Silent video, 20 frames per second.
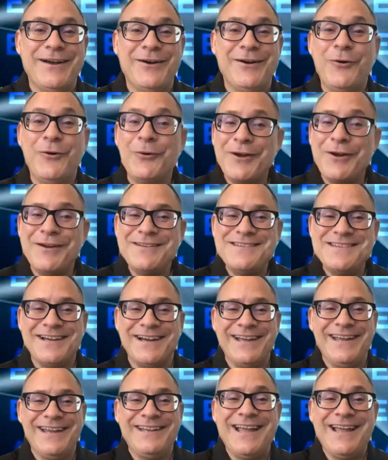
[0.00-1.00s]
hold on
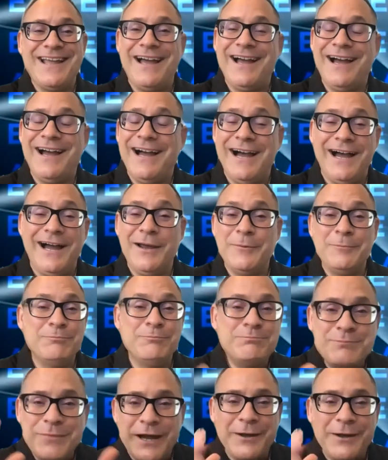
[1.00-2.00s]
tight.
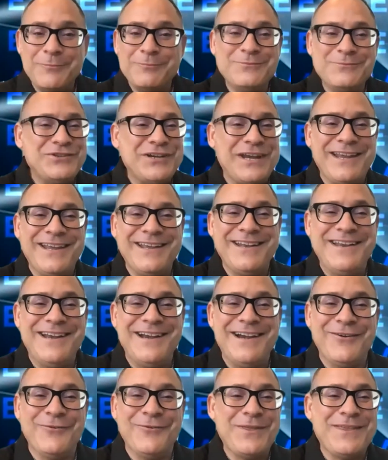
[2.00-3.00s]
I'm shaking
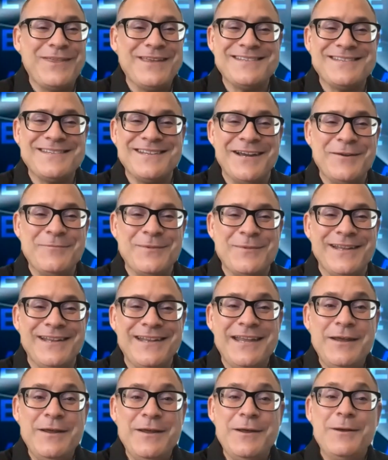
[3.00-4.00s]
here with
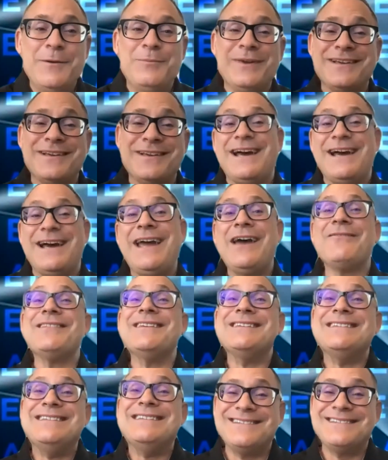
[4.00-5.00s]
excitement because I have
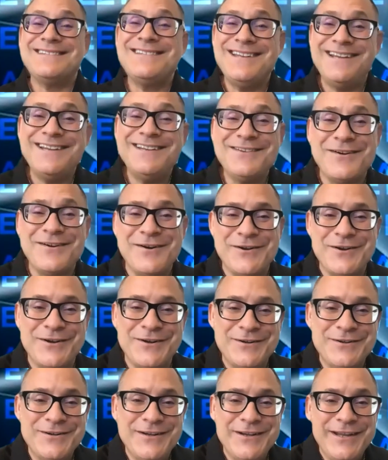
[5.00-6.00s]
the distinct
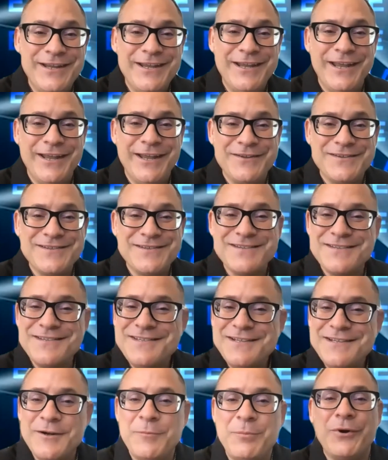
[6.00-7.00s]
honor and
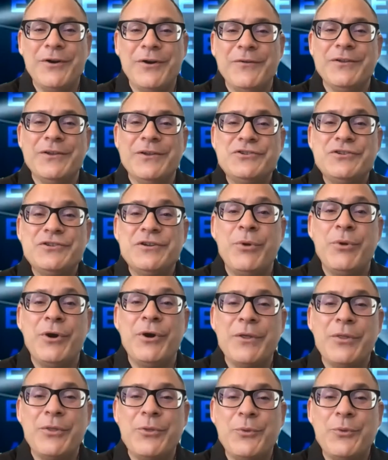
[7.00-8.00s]
sincere privilege to
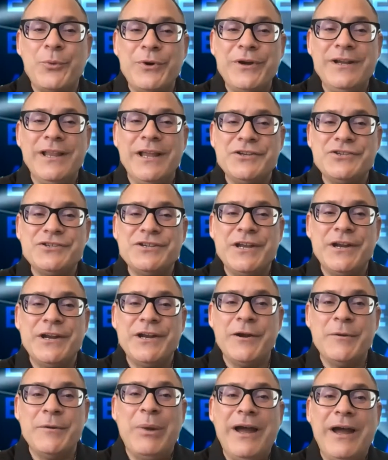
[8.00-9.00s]
bring three
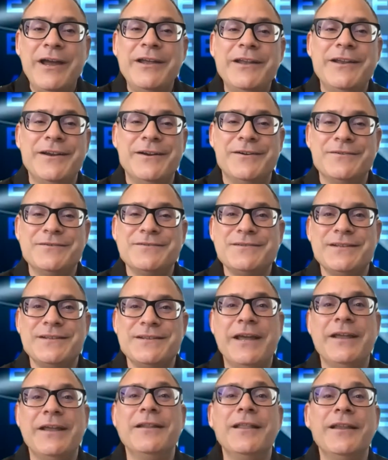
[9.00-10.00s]
legendary pioneers
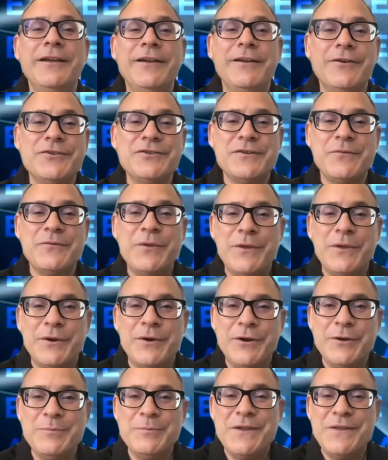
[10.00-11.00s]
and leaders of
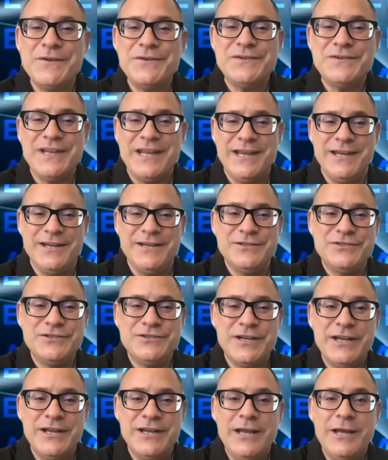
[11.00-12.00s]
Ethereum to the
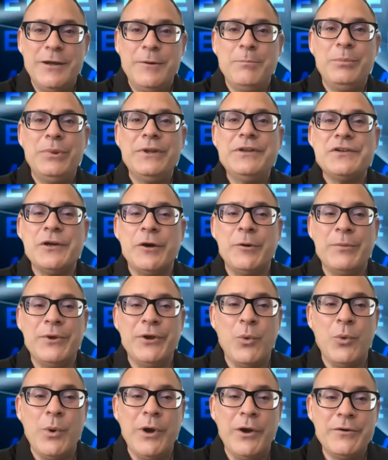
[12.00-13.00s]
stage. Please help
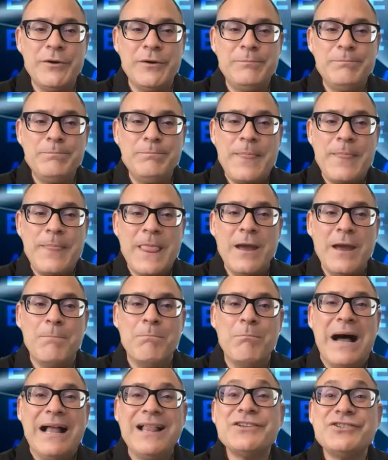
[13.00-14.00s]
me to welcome
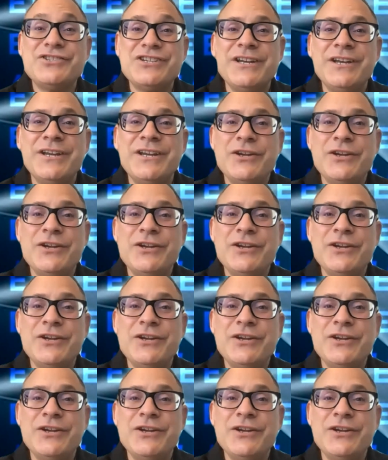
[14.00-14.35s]
Balaji